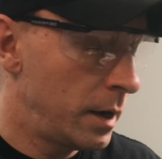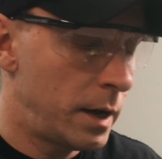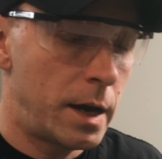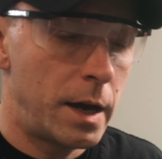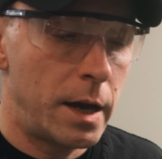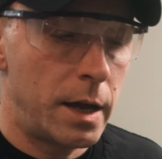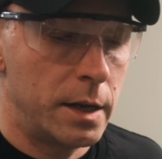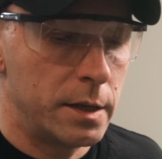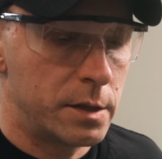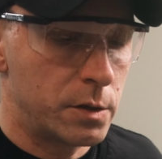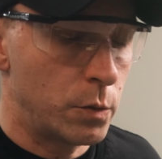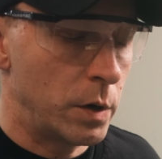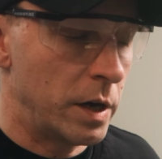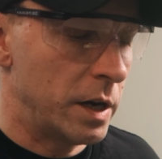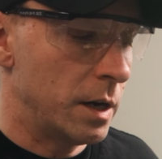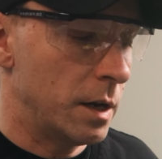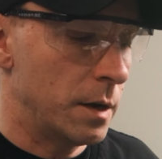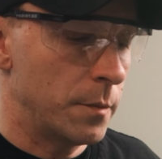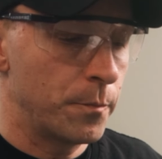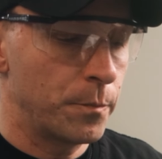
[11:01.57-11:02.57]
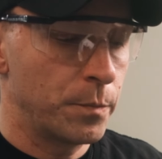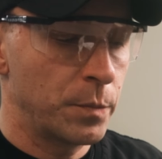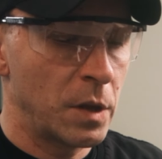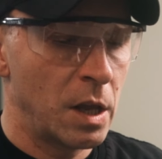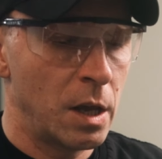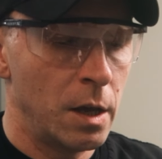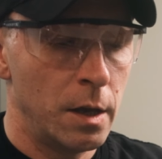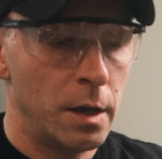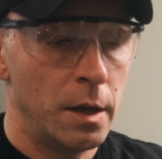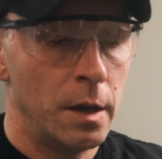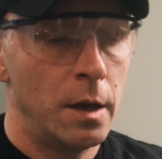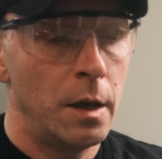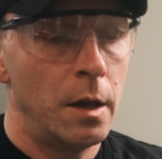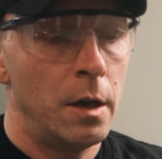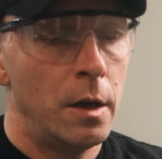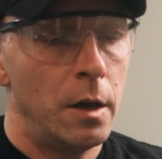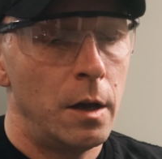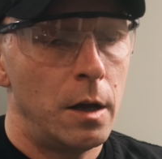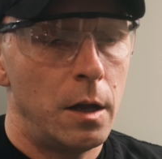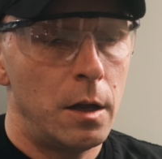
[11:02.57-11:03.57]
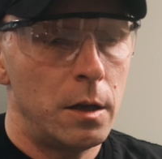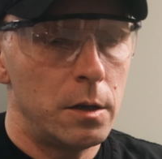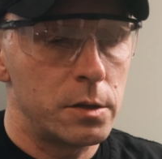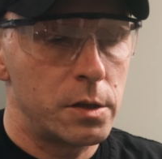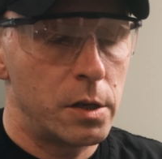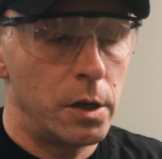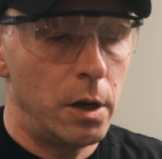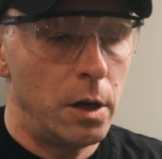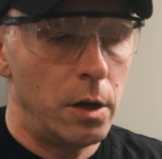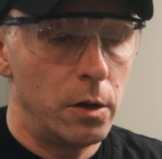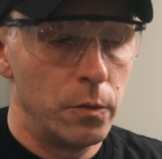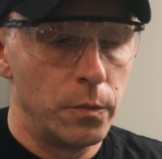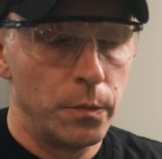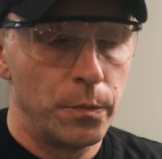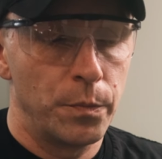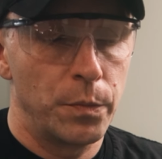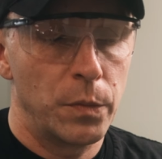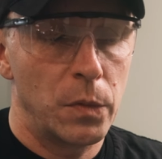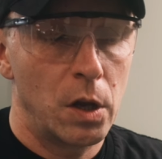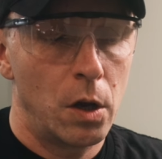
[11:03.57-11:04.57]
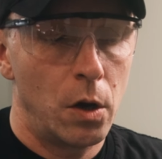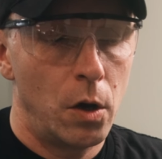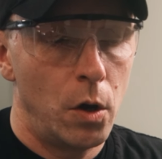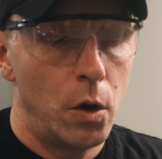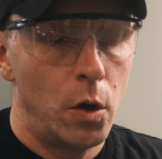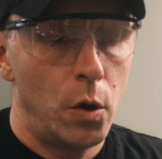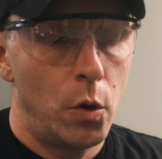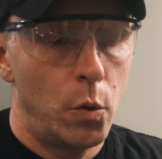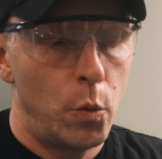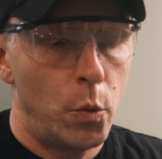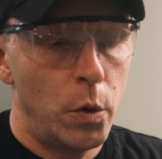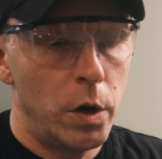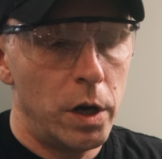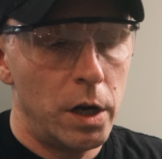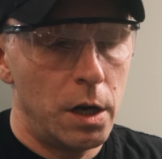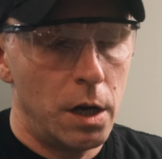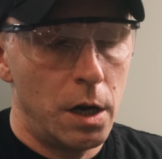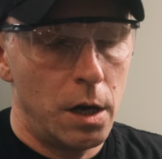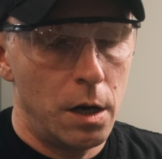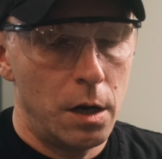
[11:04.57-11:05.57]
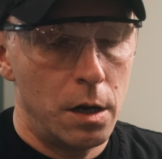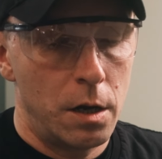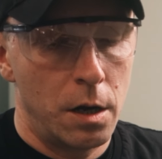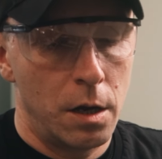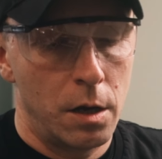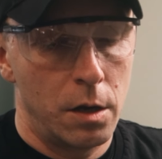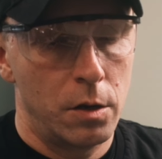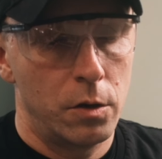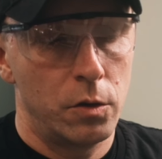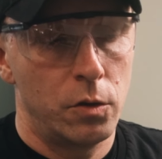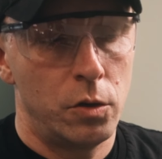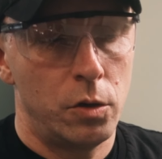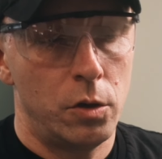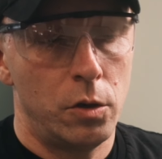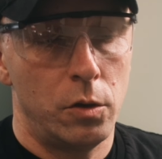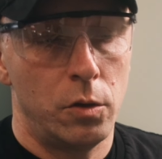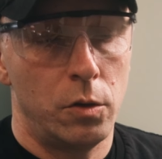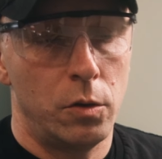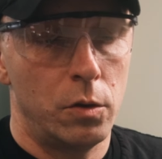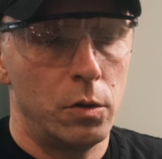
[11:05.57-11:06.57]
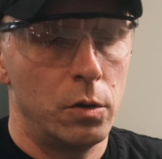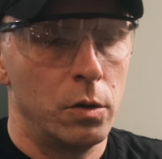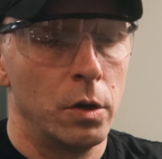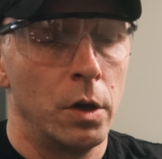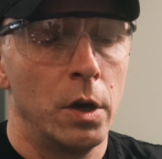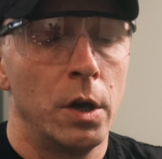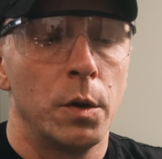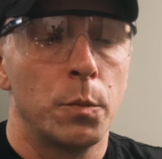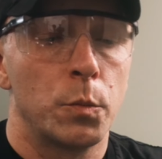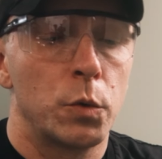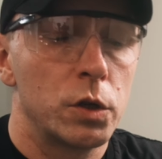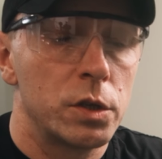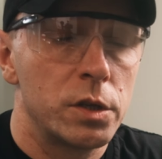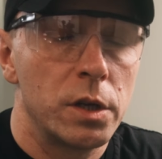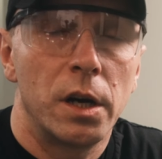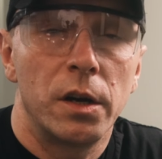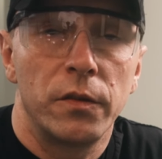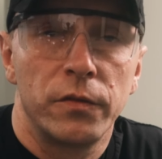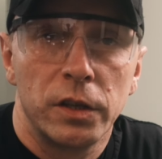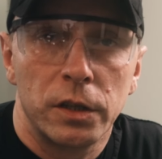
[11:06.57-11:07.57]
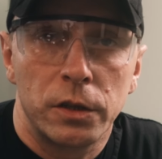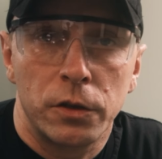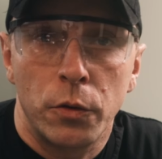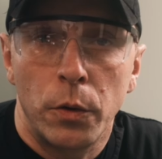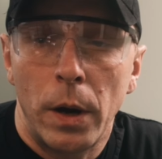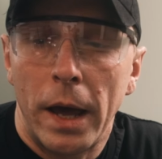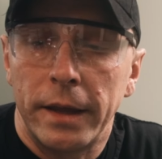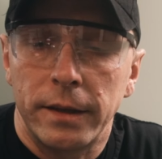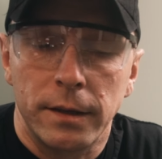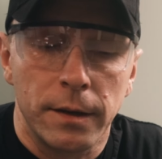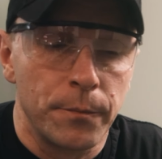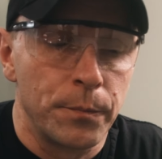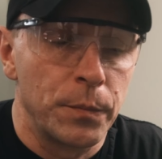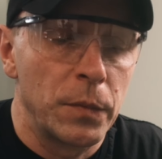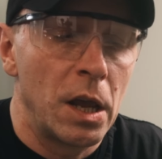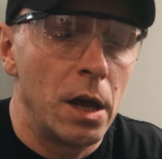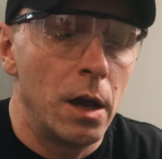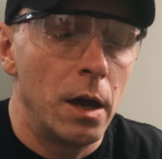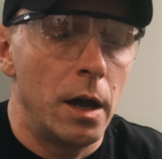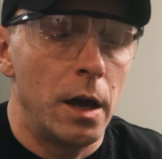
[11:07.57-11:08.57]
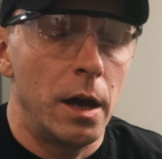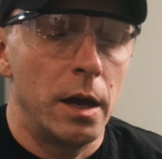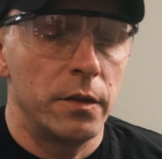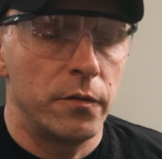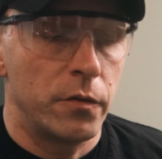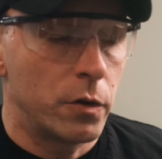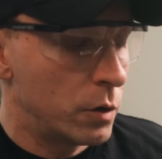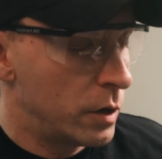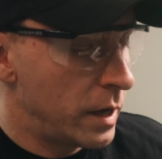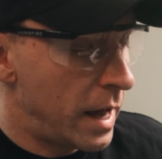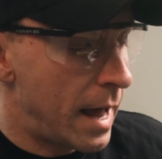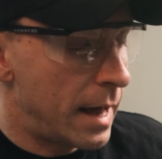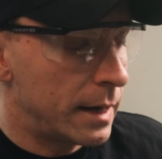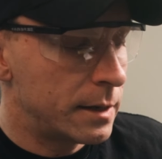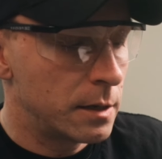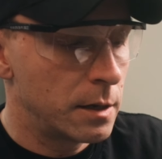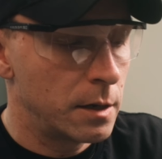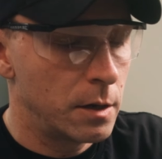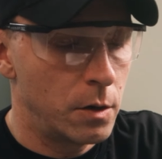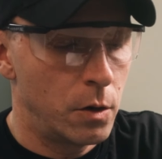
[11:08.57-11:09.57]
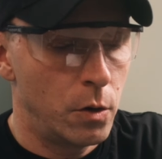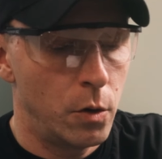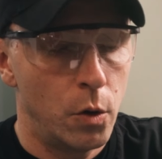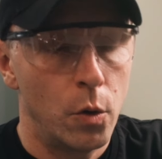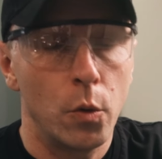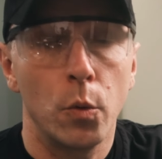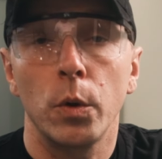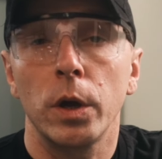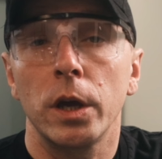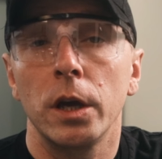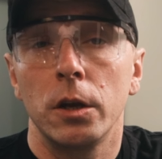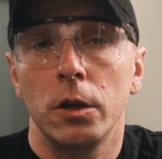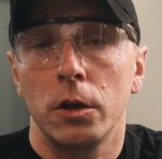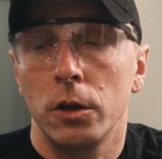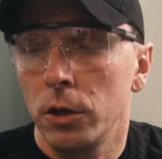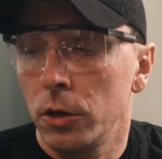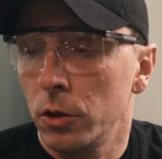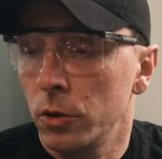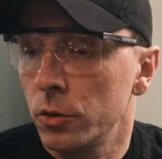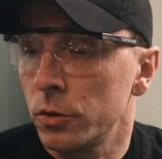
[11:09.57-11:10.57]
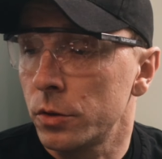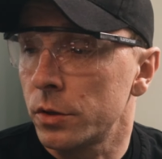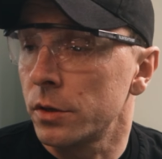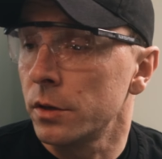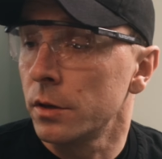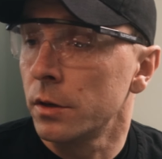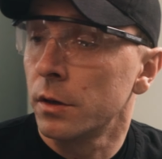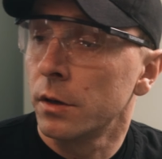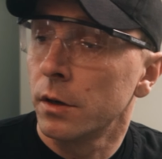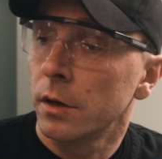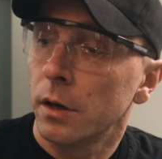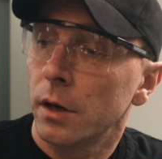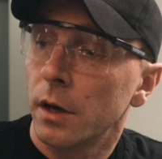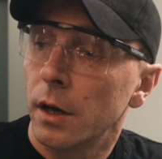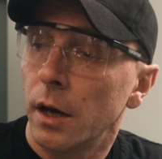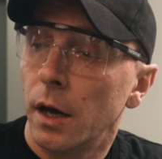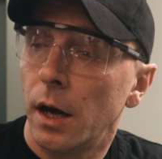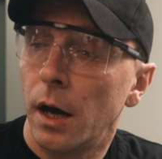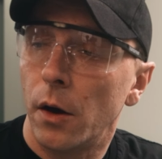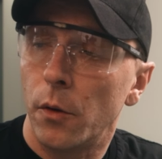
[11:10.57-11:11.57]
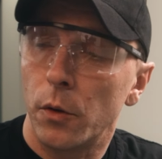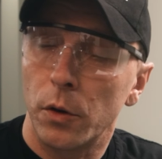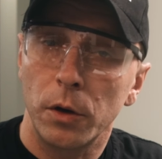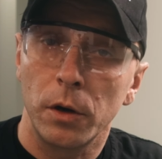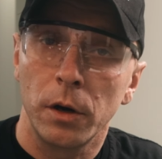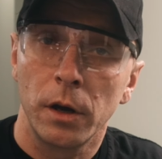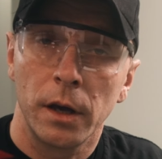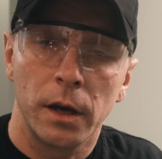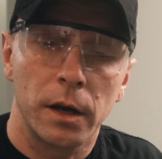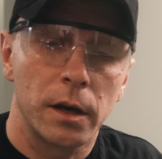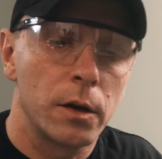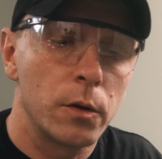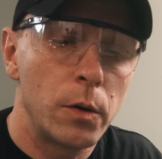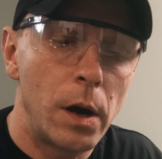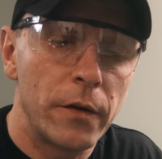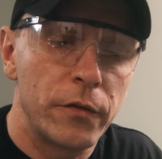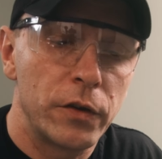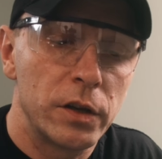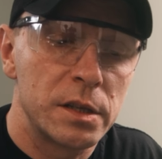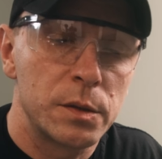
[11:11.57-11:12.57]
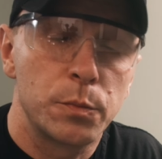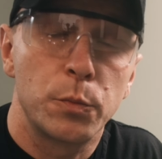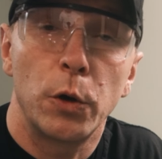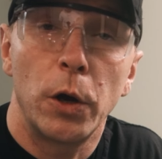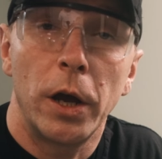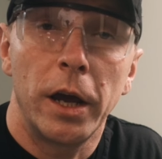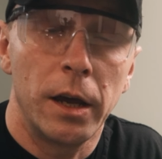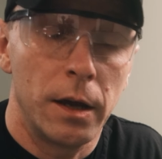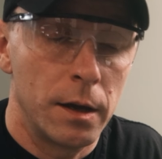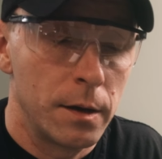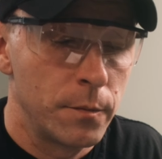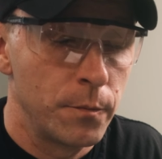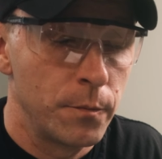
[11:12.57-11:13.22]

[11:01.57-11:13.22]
And it's ready. Also, we need to preserve the thread. And for that, we're gonna use our graphite spray.